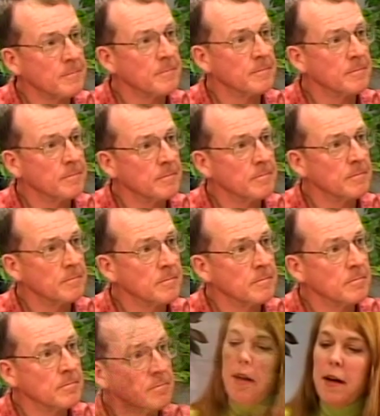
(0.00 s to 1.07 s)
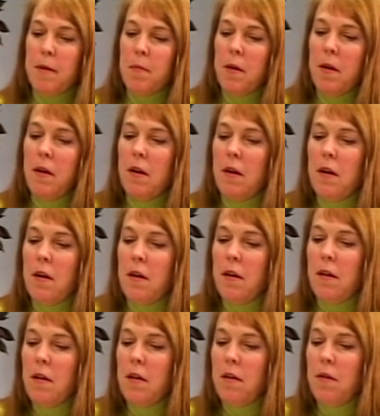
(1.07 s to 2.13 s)
So this was during the time
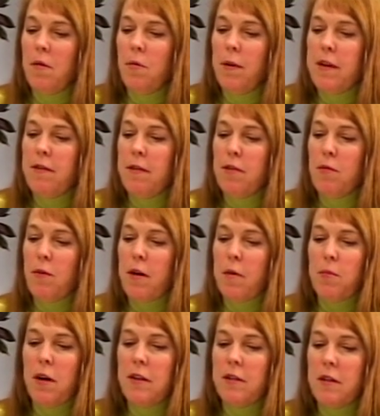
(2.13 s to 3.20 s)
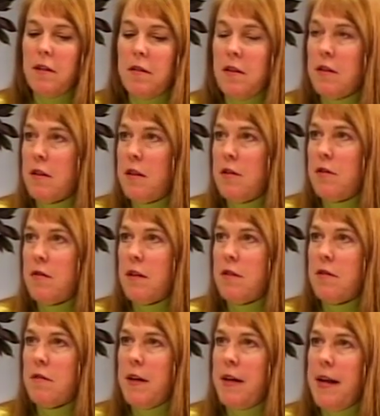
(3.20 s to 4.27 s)
Waitsfield's water project is under
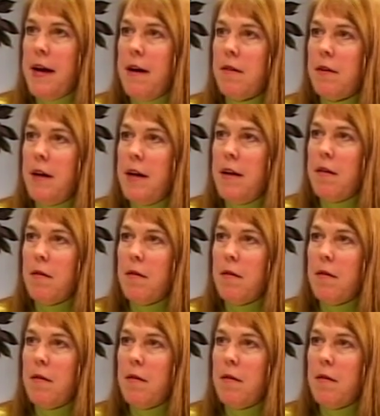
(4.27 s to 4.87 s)
construction right now,